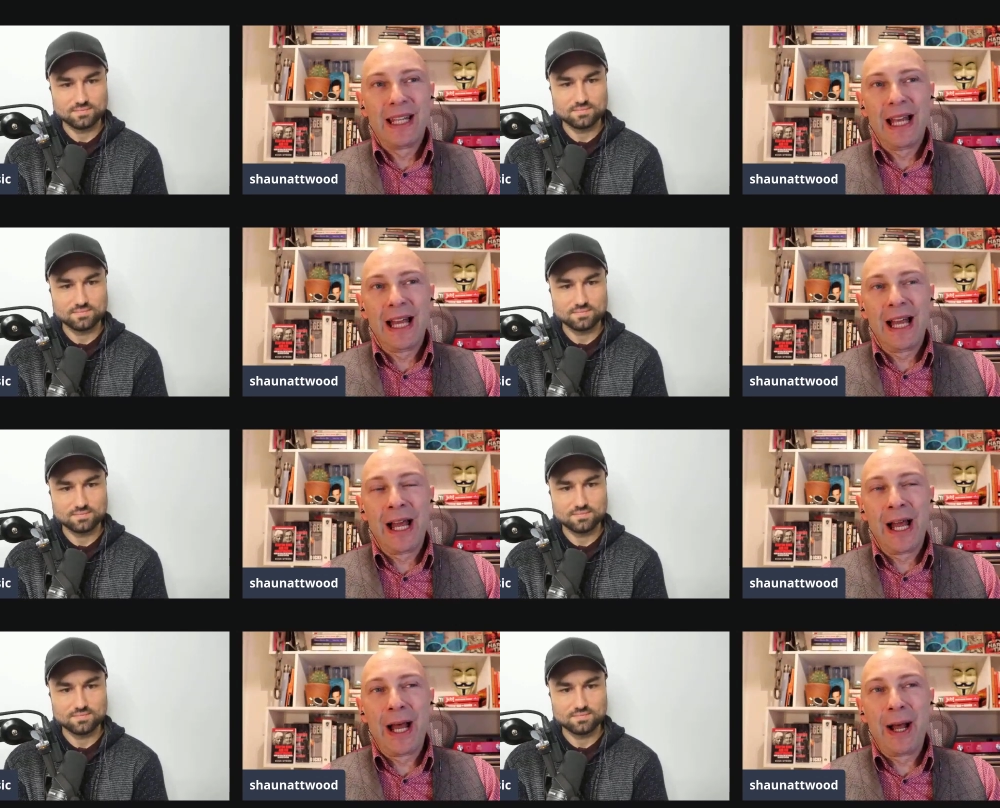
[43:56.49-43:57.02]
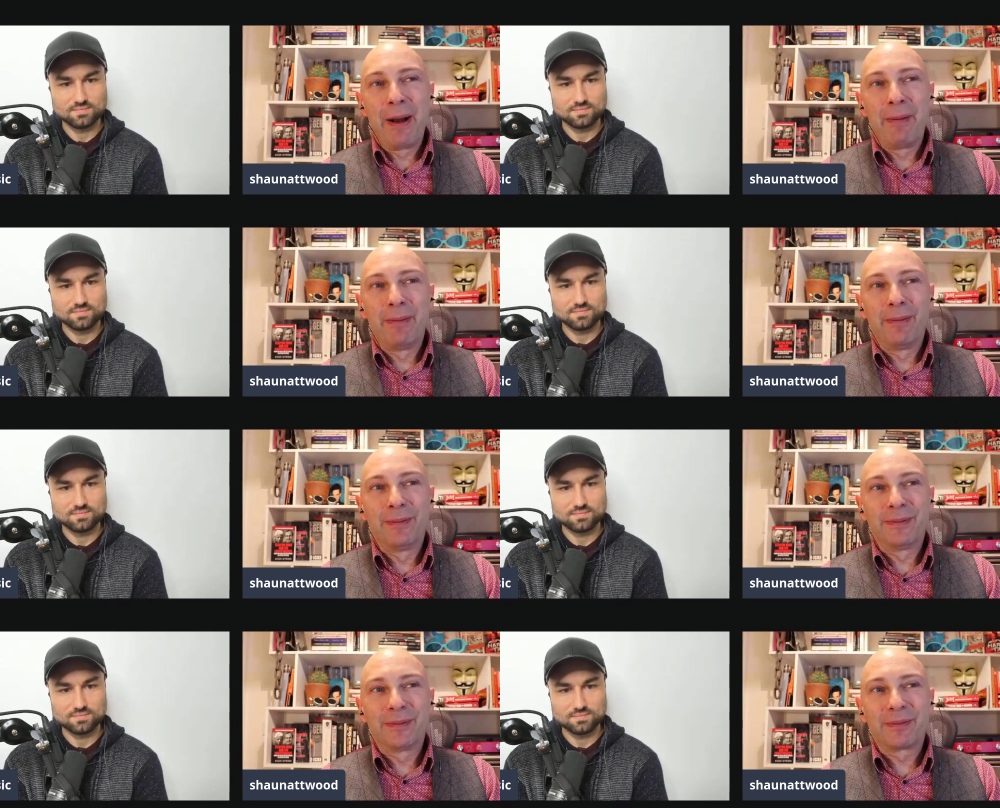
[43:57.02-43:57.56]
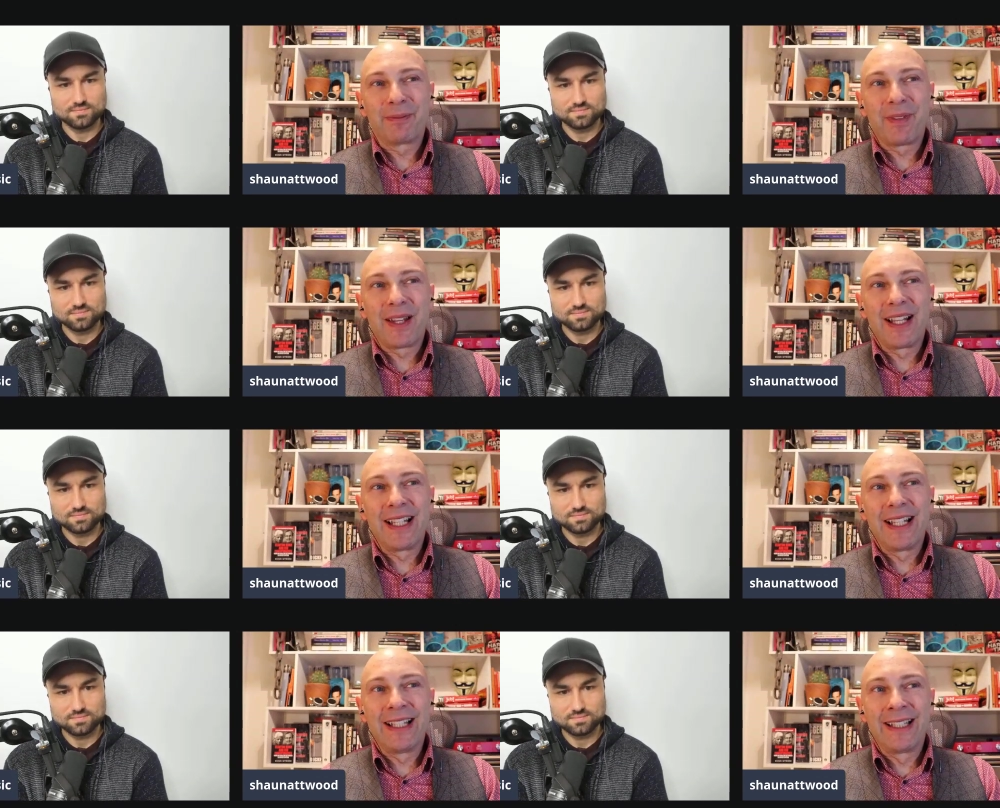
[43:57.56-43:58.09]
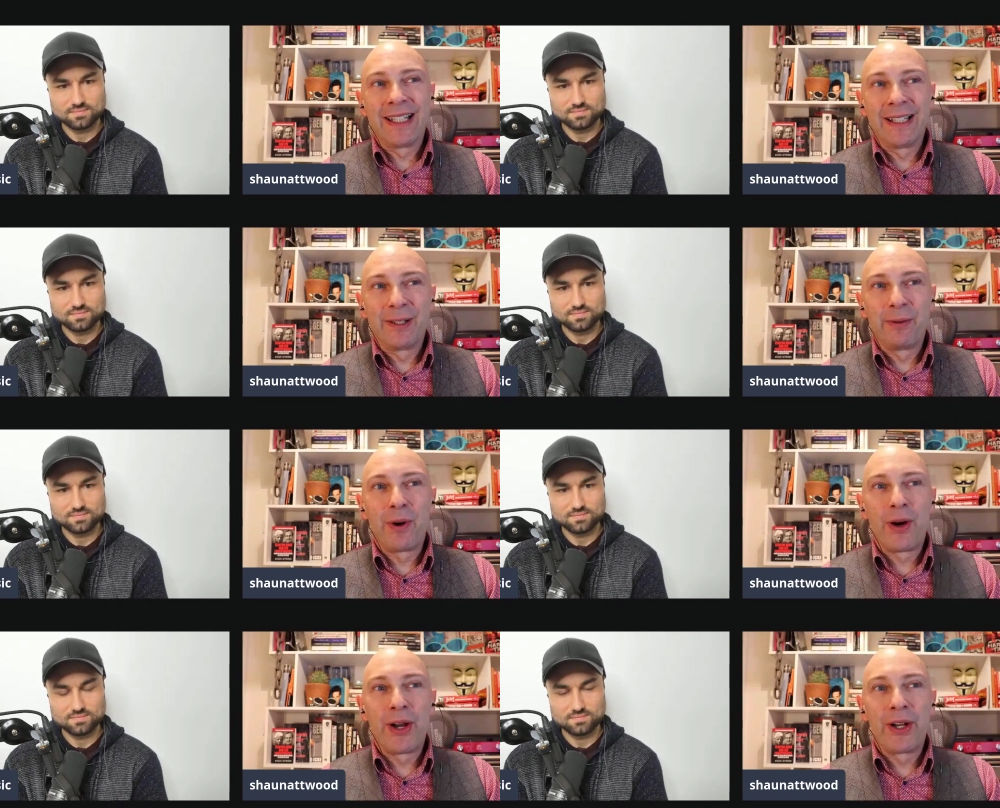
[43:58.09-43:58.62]
Speaker 1: Um, did the
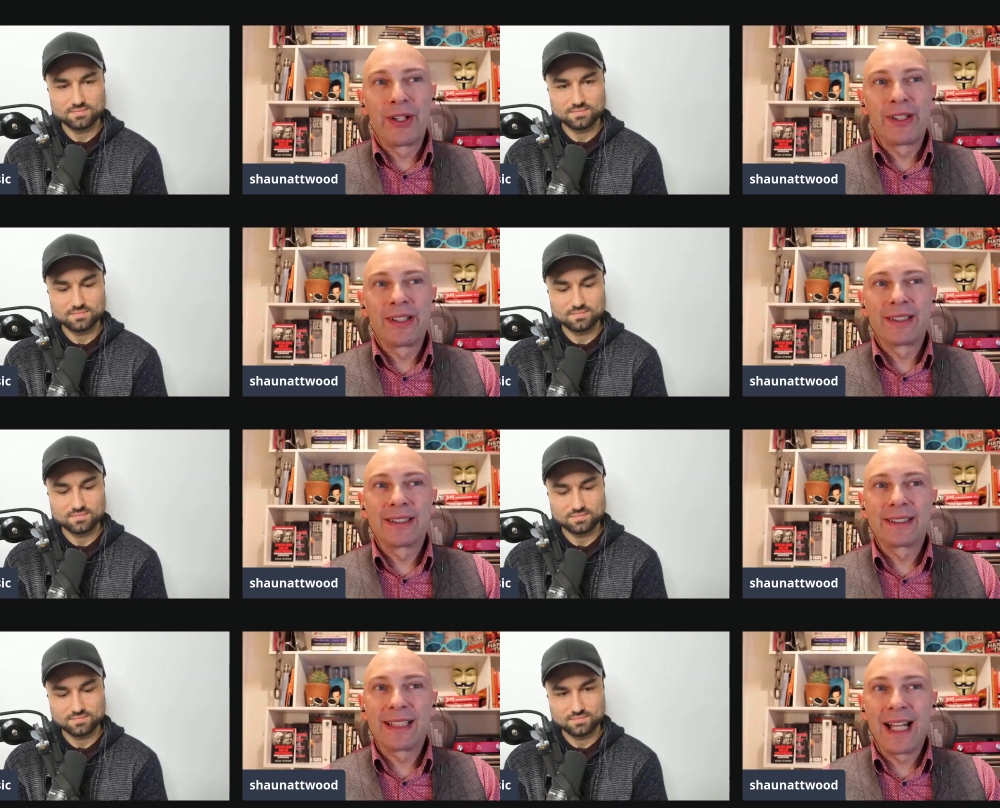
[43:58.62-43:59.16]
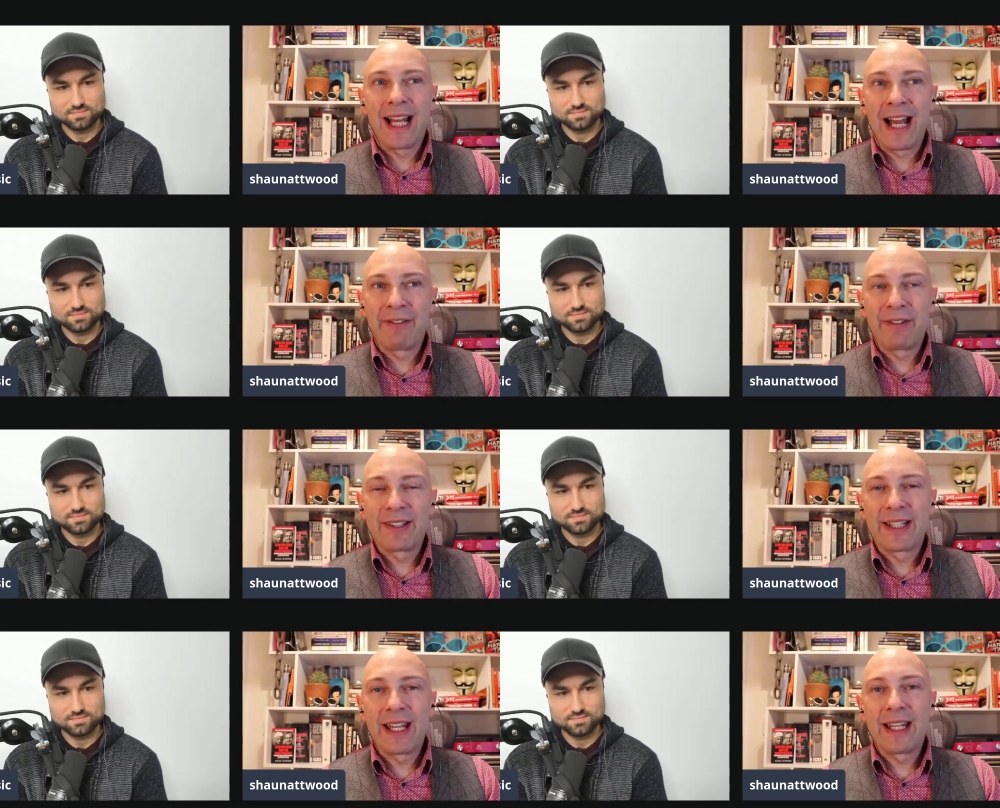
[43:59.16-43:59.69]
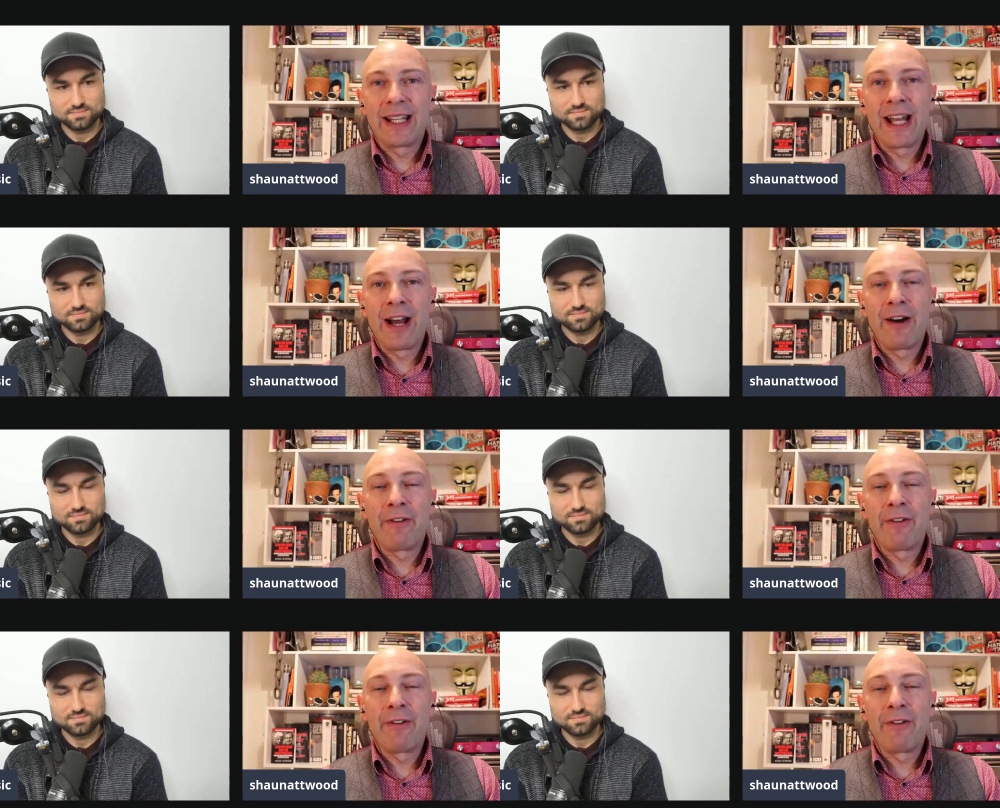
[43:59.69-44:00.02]
royals have her taken out